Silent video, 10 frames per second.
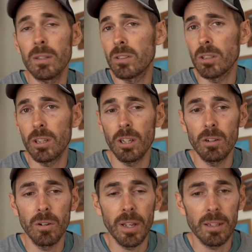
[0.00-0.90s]
and
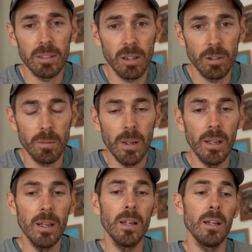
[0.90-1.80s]
secure on that slope.
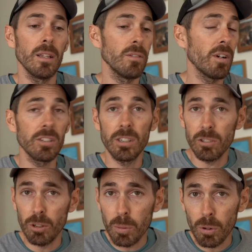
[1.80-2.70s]
The rest of your
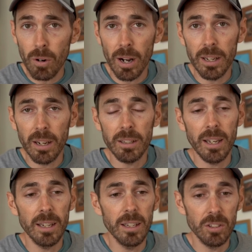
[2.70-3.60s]
group are all right,
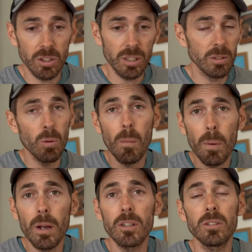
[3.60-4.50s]
okay? It's just this one
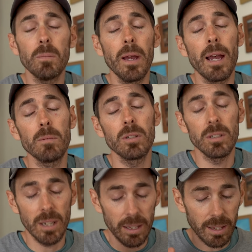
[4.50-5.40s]
person perhaps
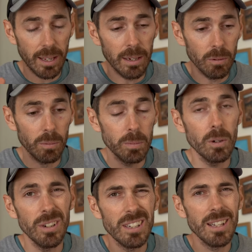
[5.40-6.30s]
that's had that little
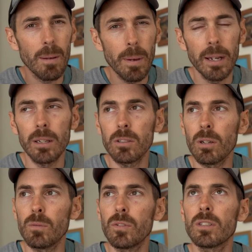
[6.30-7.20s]
gone into that panic
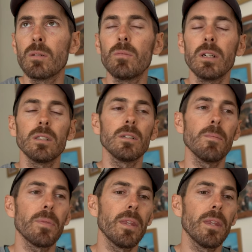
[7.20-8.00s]
zone for some reason.